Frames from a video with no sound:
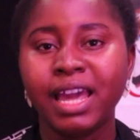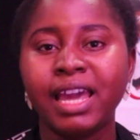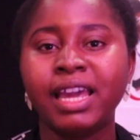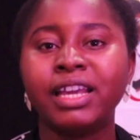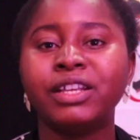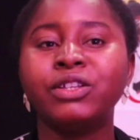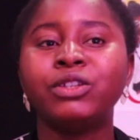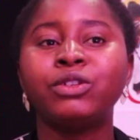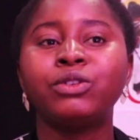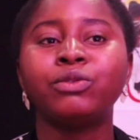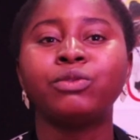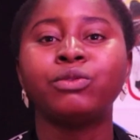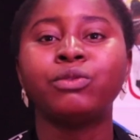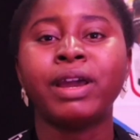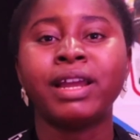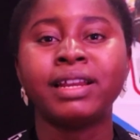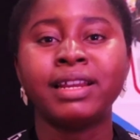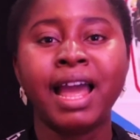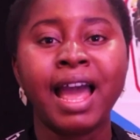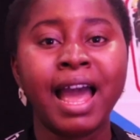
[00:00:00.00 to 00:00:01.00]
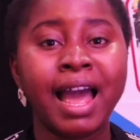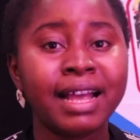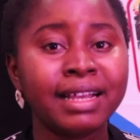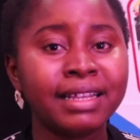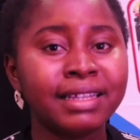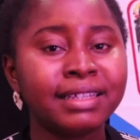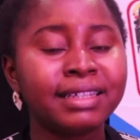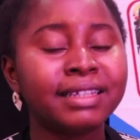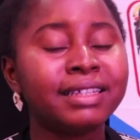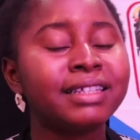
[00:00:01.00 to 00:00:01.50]
is to
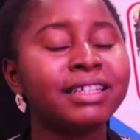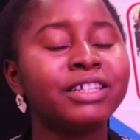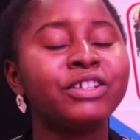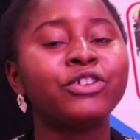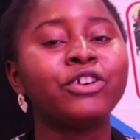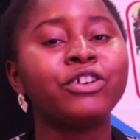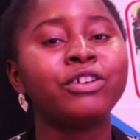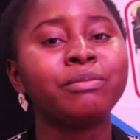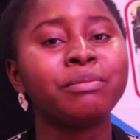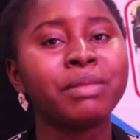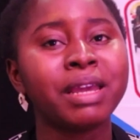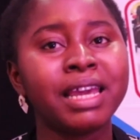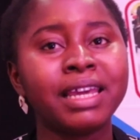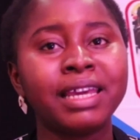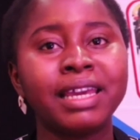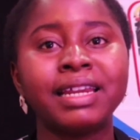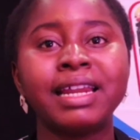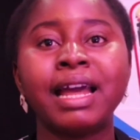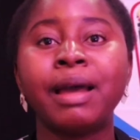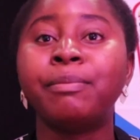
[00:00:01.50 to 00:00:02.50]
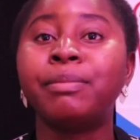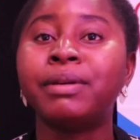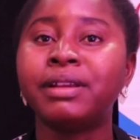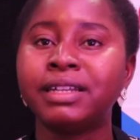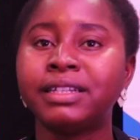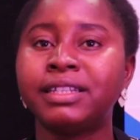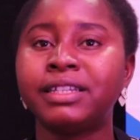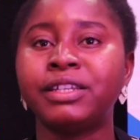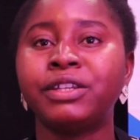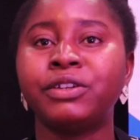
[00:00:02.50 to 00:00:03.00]
enhance the decision-making
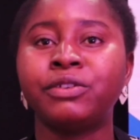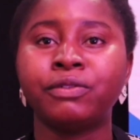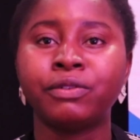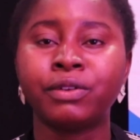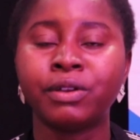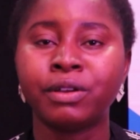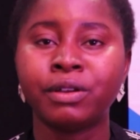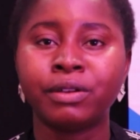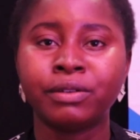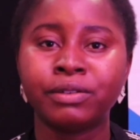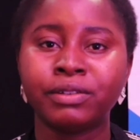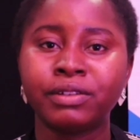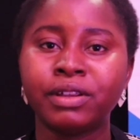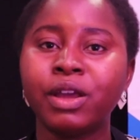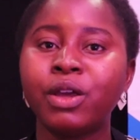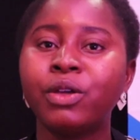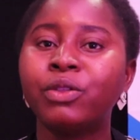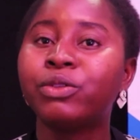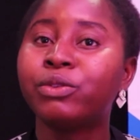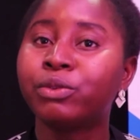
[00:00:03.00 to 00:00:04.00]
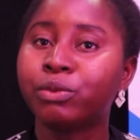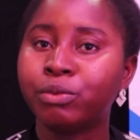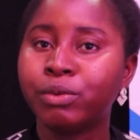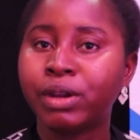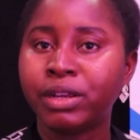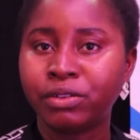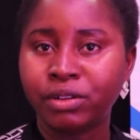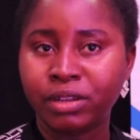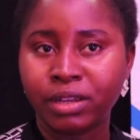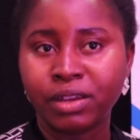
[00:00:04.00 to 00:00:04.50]
ability of girls
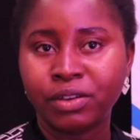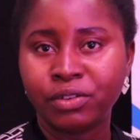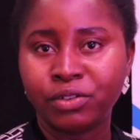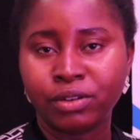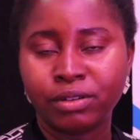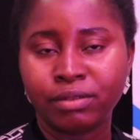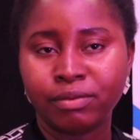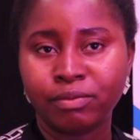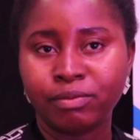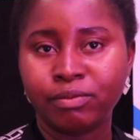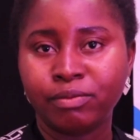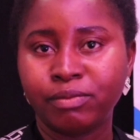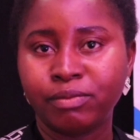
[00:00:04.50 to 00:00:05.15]
through education.